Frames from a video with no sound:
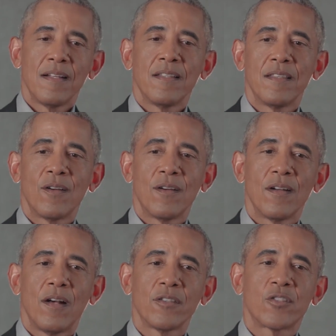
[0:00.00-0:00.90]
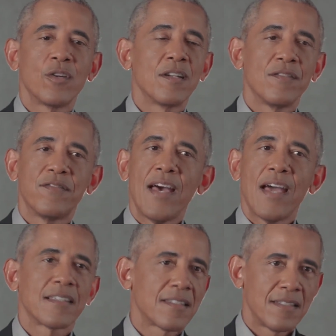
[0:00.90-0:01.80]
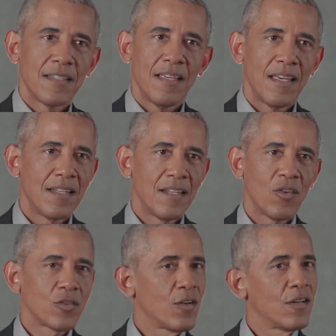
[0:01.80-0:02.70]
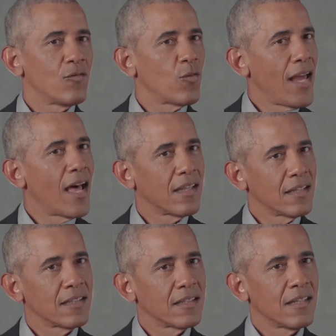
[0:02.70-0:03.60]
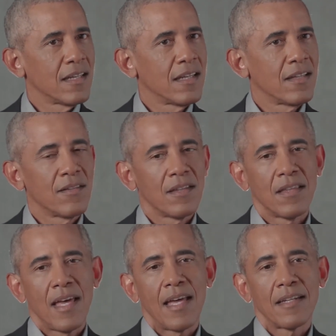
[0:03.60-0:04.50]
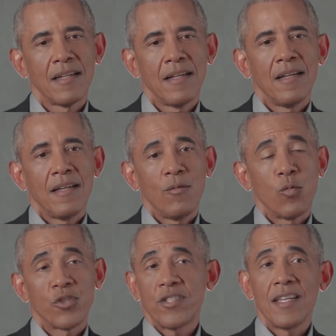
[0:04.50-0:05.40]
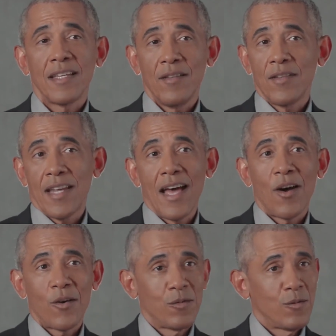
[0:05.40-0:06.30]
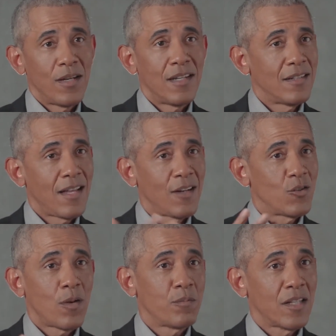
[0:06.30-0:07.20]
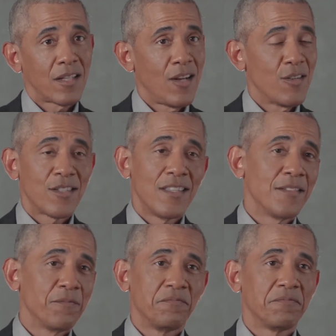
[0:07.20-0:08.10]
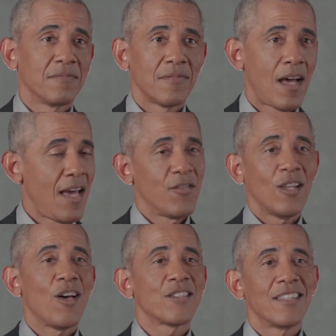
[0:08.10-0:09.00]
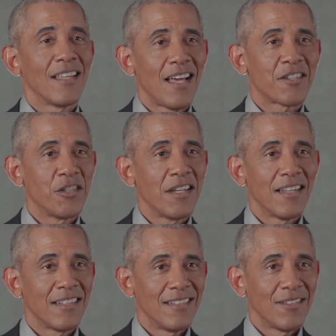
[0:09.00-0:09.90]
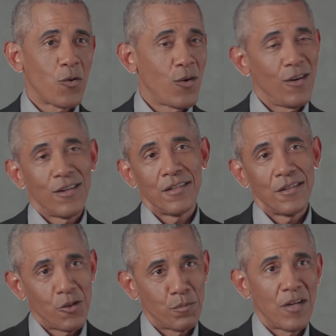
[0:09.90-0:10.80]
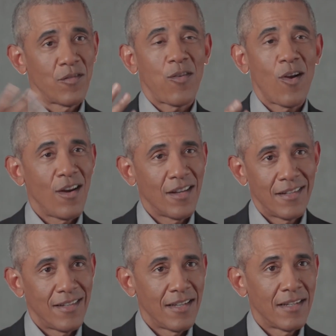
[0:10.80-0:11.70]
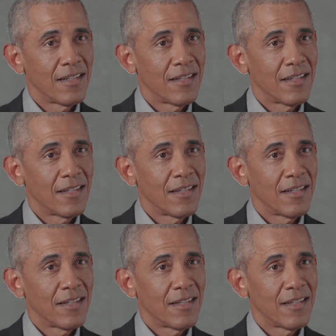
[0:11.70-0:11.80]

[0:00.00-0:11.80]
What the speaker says: There are alternative facts and an alternative reality that we're seeing even now when Donald Trump declares that I haven't lost the election yet, or there's been fraud and